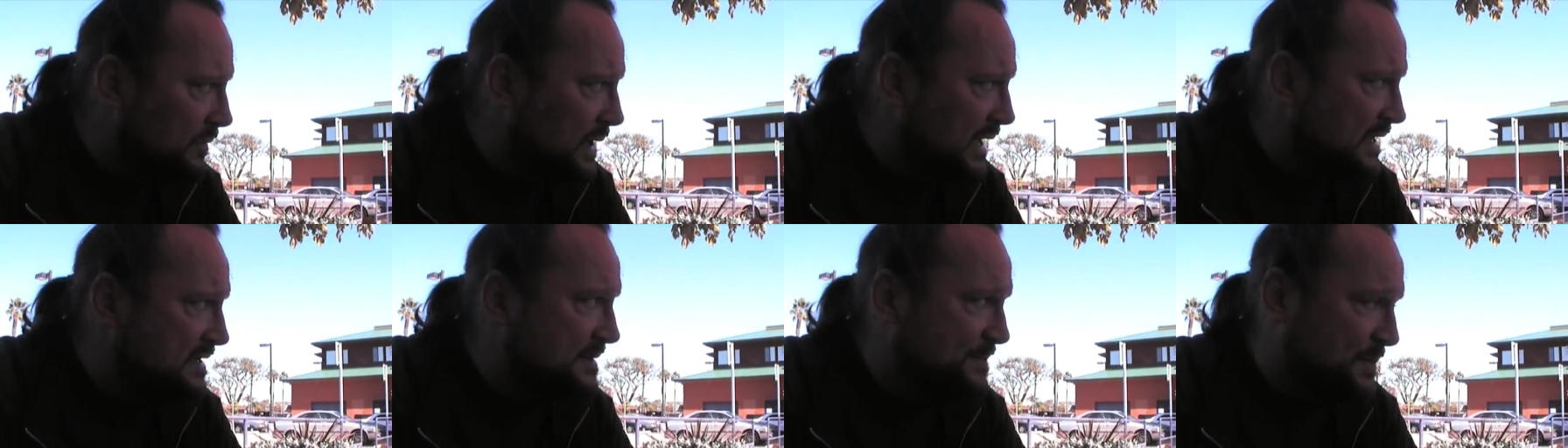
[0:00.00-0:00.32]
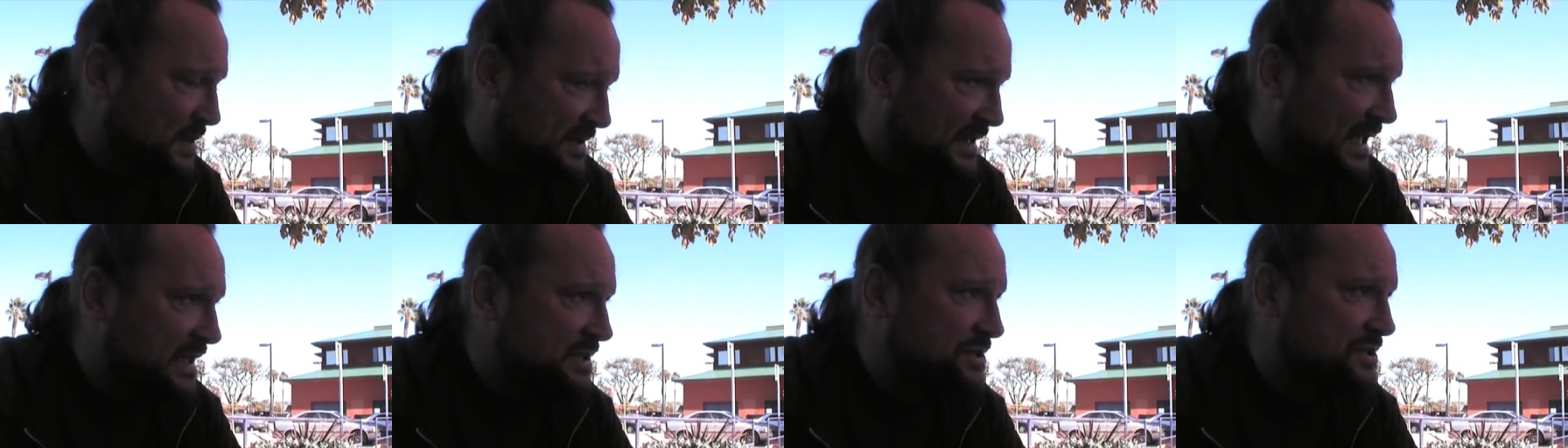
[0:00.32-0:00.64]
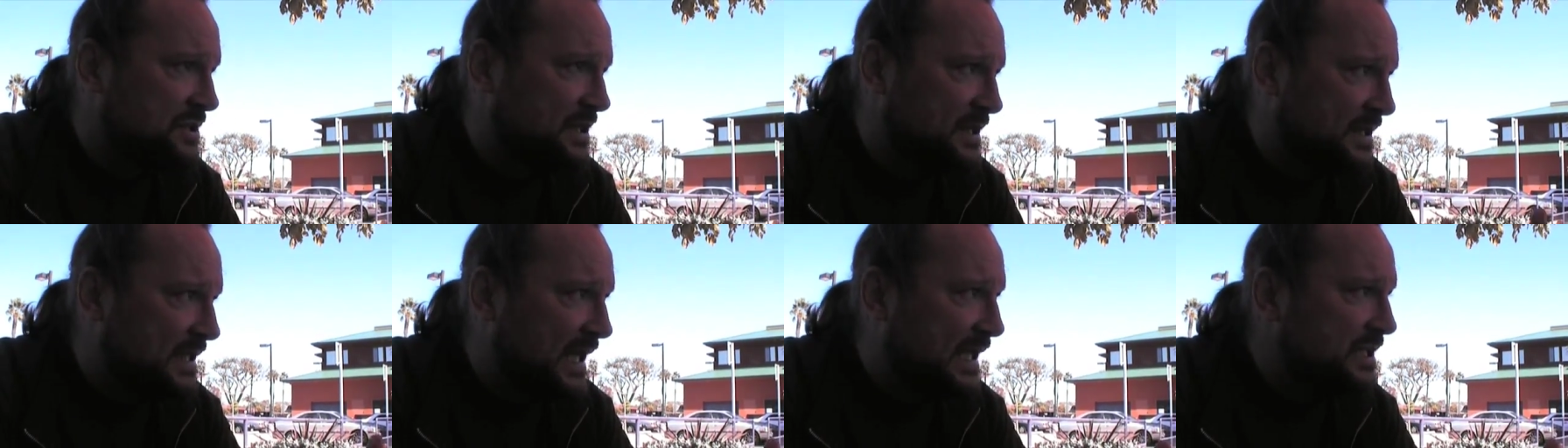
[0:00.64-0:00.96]
It's
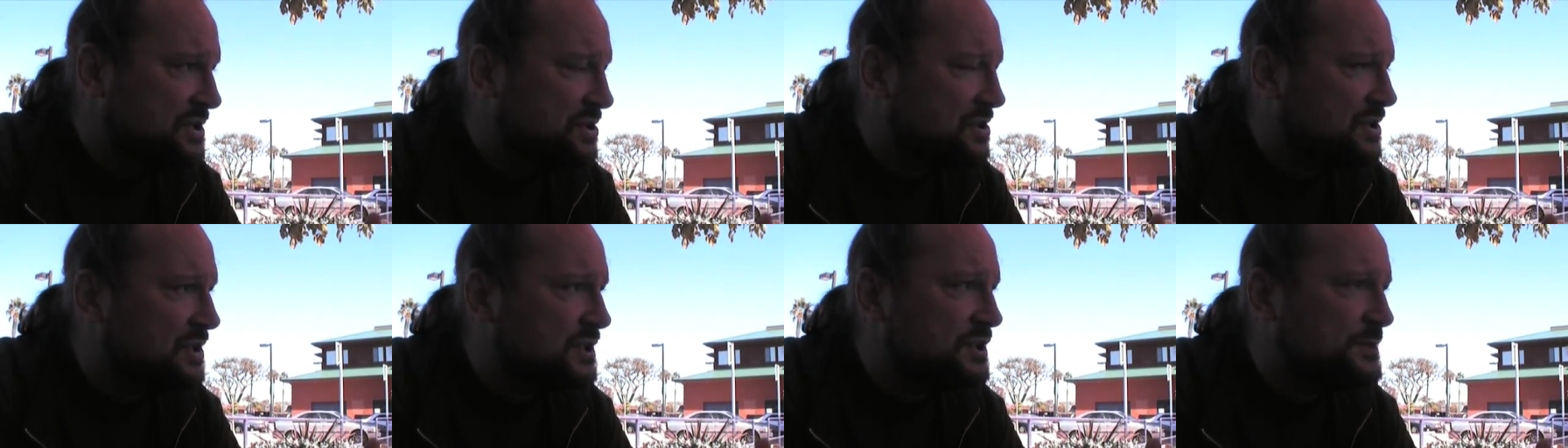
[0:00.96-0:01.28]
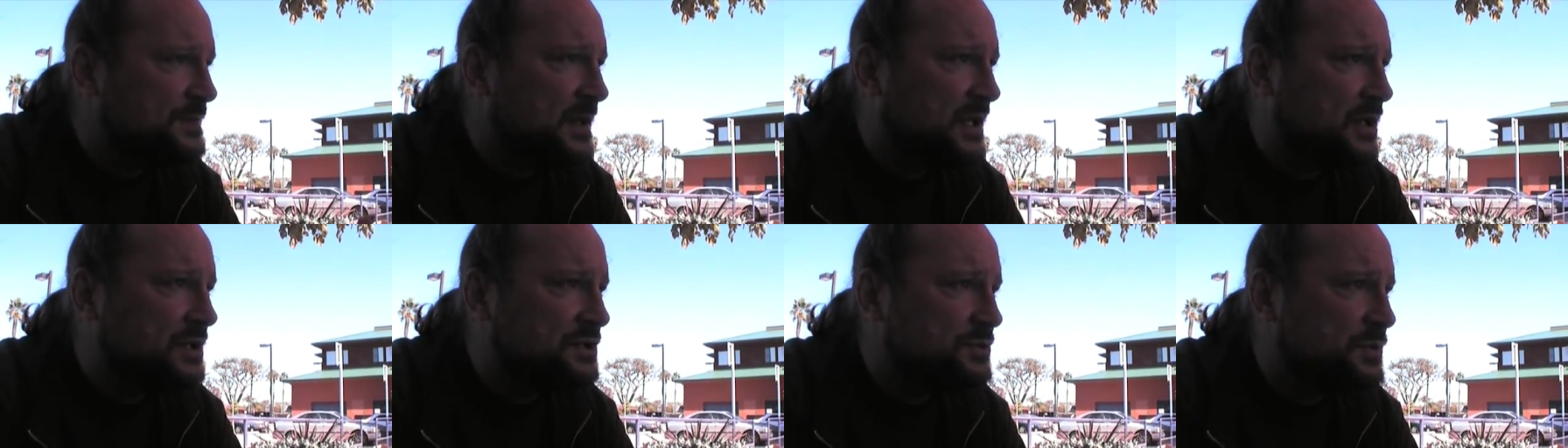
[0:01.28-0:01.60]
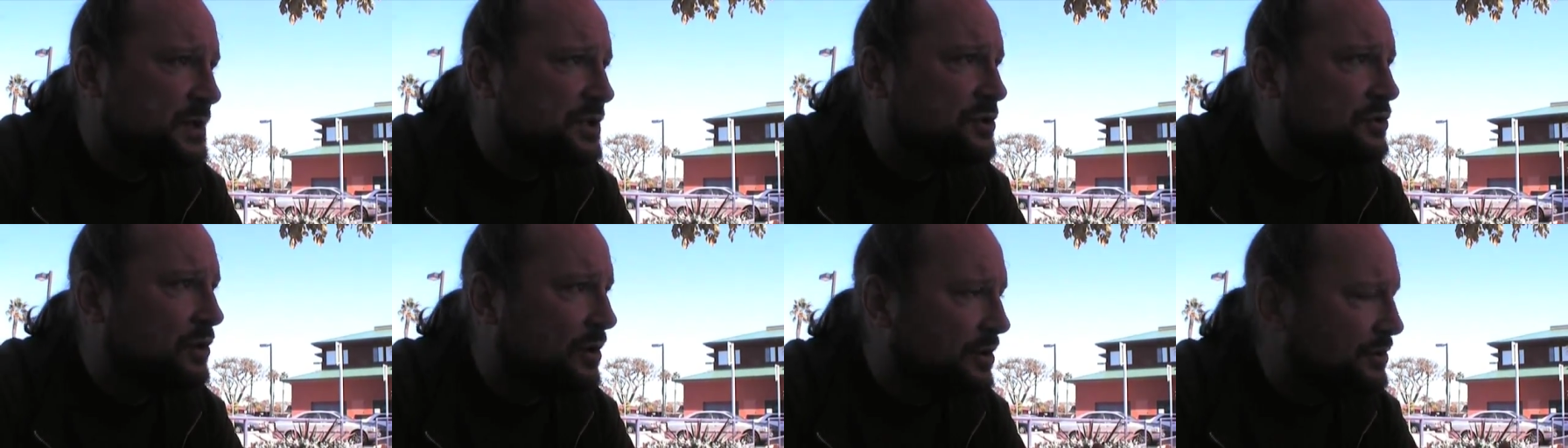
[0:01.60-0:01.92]
potentially dangerous because
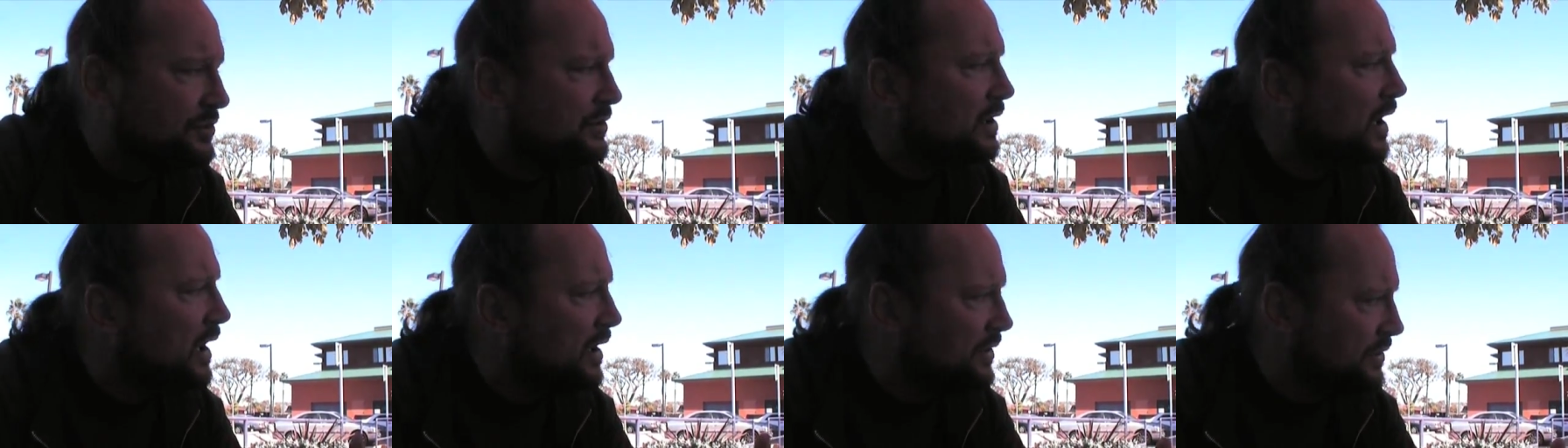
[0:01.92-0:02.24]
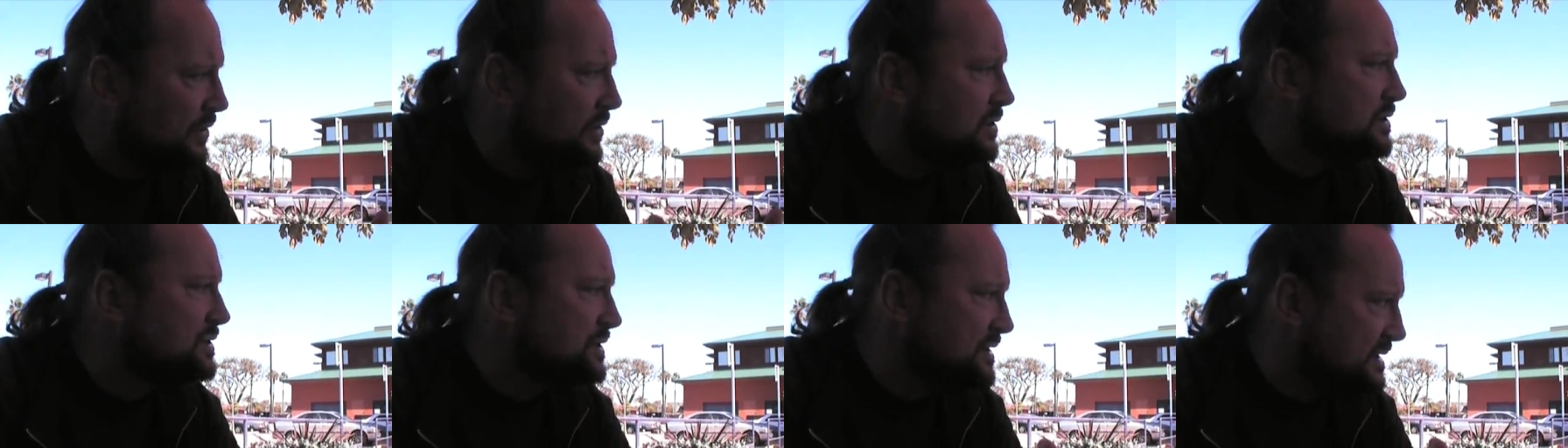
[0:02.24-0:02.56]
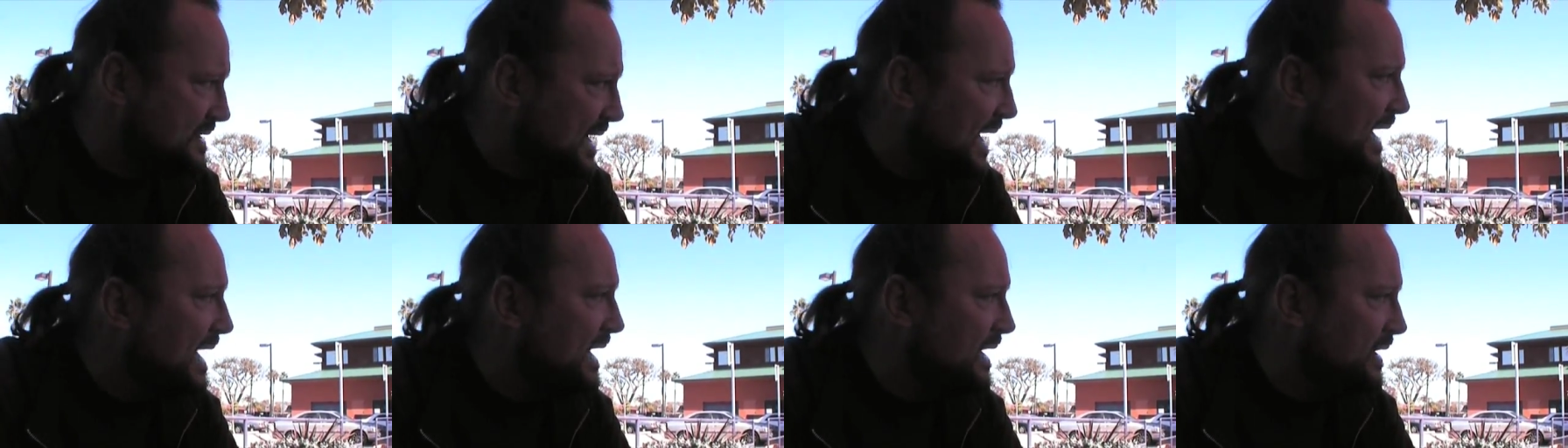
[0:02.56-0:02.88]
we don't
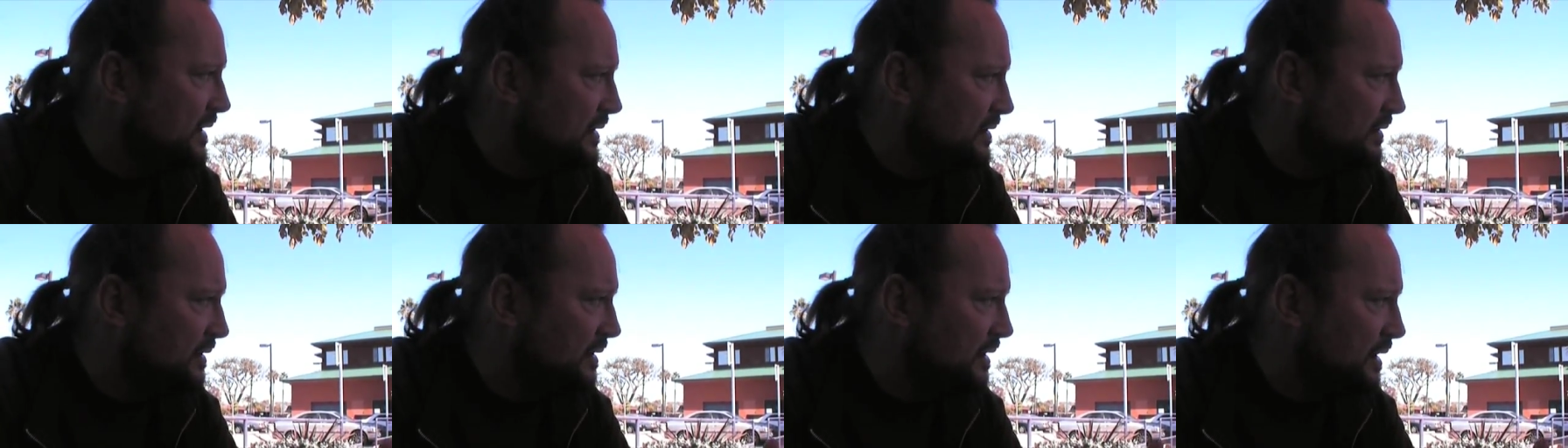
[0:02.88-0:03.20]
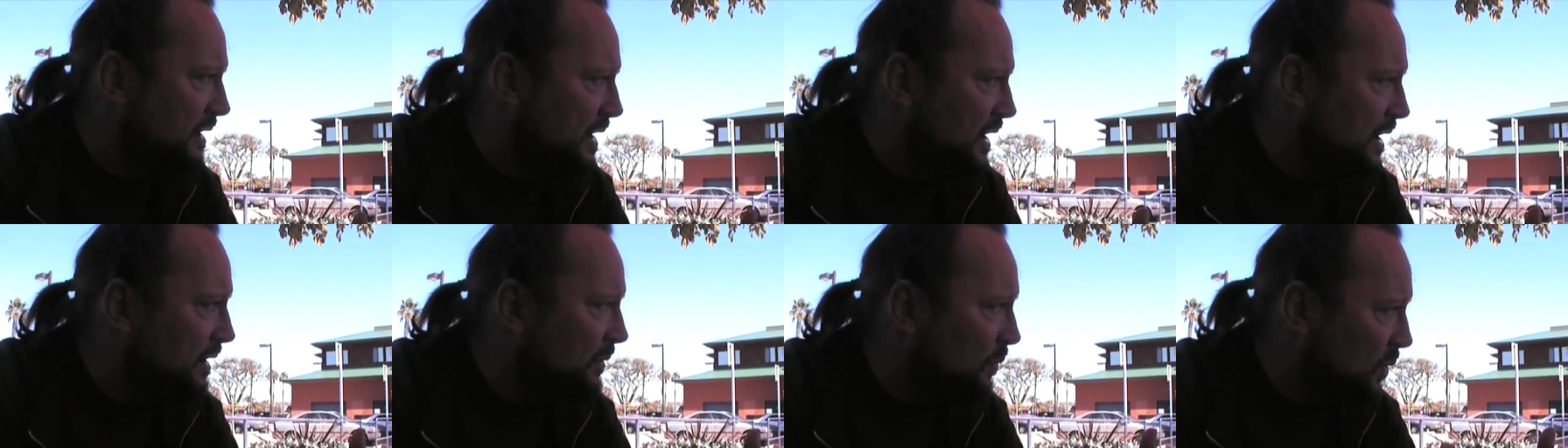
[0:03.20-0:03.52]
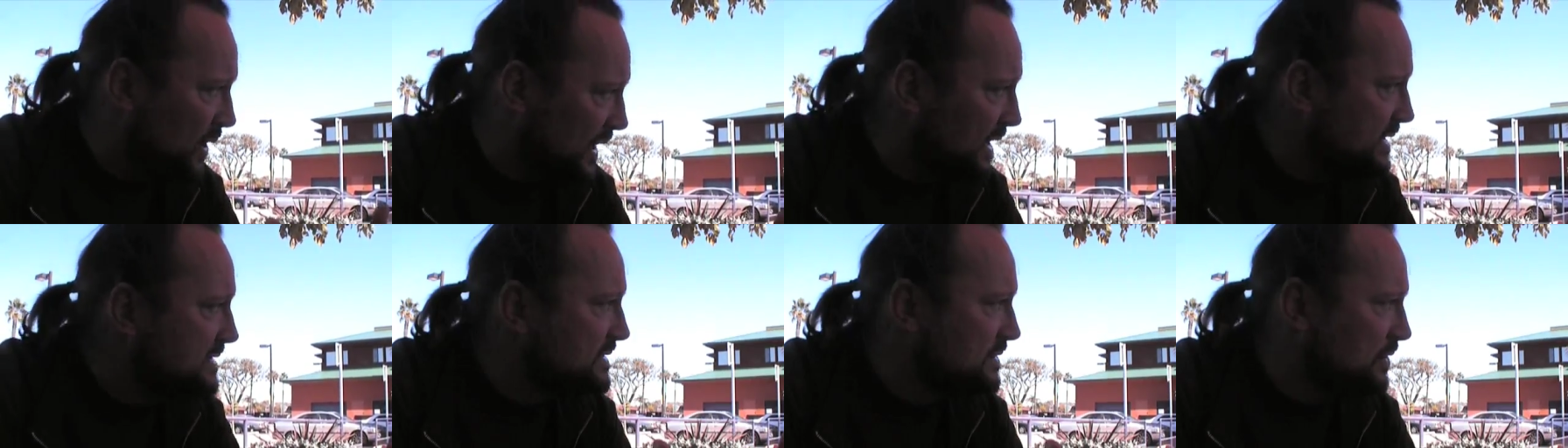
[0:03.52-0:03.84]
understand
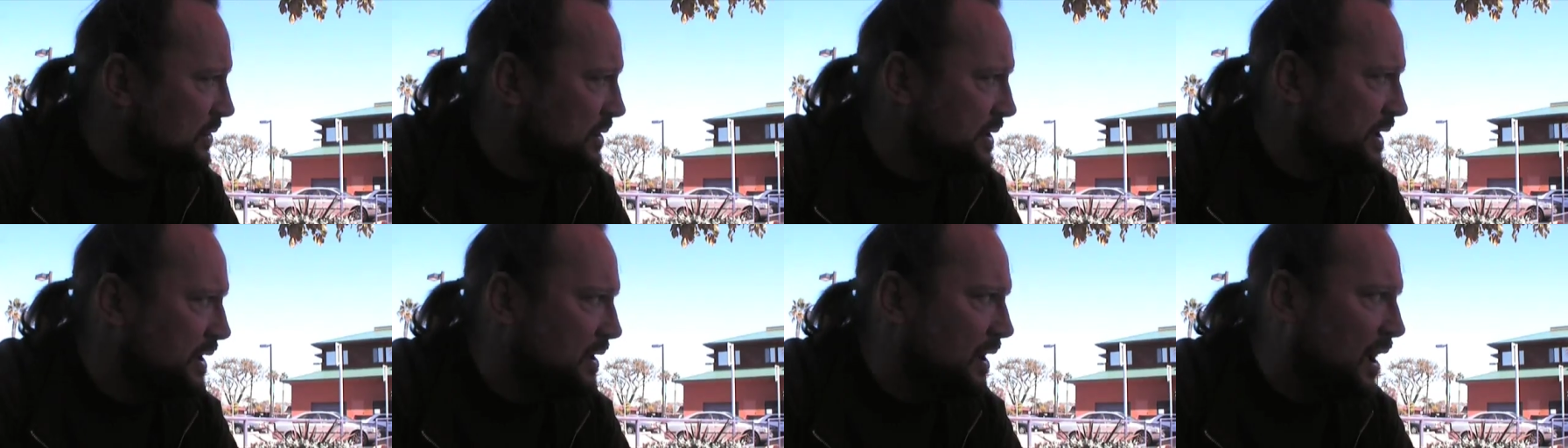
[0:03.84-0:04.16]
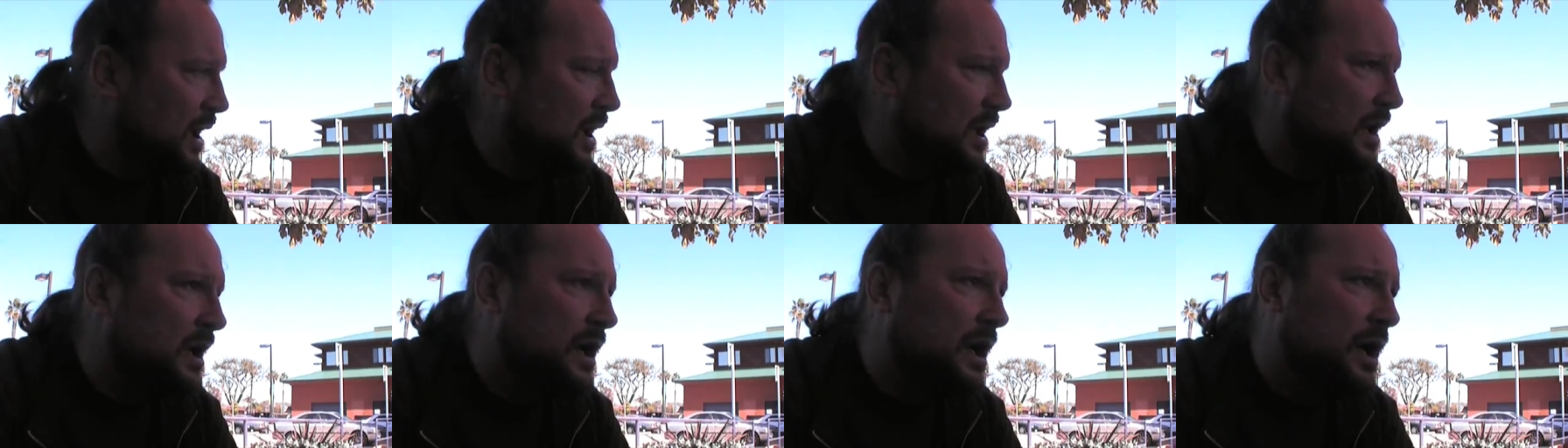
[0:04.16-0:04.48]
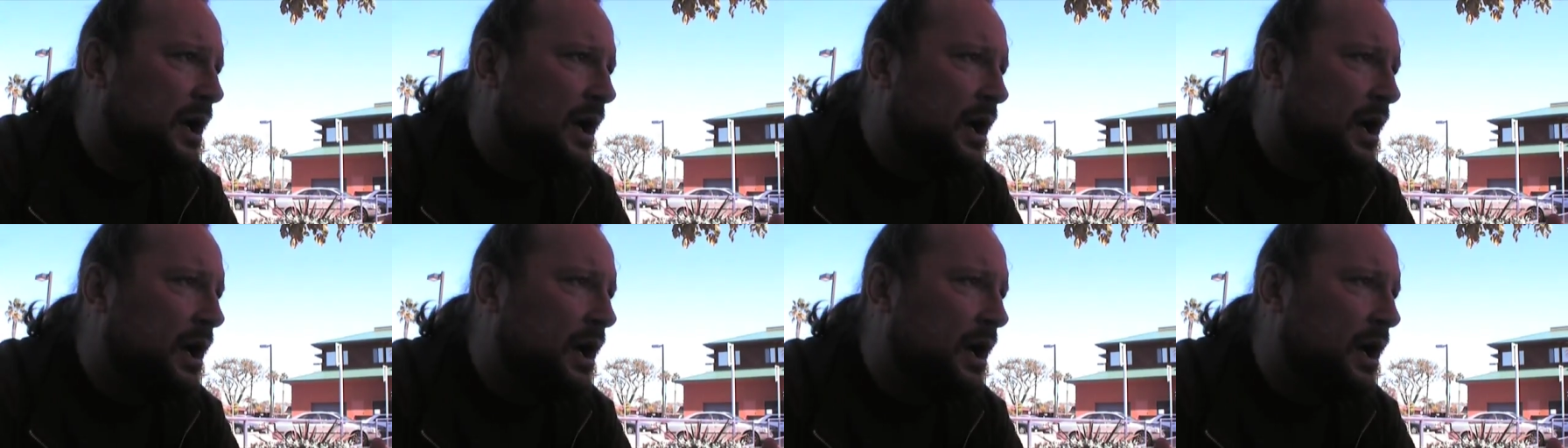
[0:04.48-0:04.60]
what is going on.